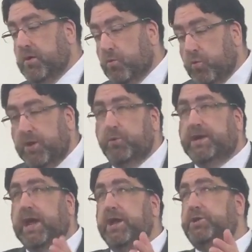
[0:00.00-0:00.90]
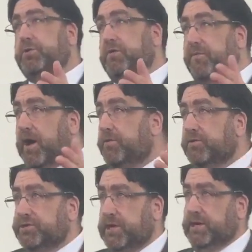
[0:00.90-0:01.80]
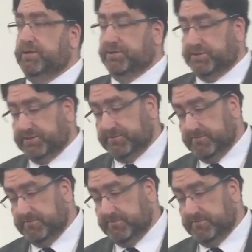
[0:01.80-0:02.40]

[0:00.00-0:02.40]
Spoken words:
When we get to our Father's house,